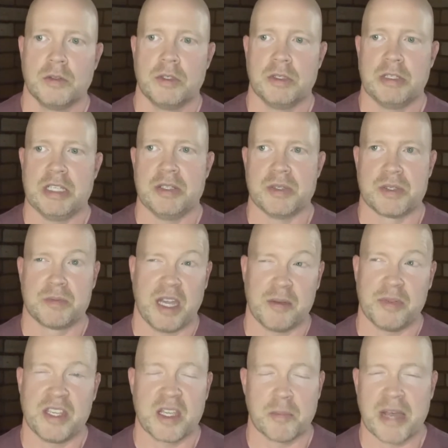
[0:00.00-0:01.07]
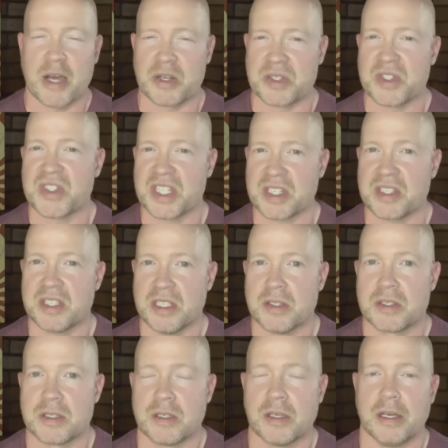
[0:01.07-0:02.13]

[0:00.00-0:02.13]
his, I think about his 60s.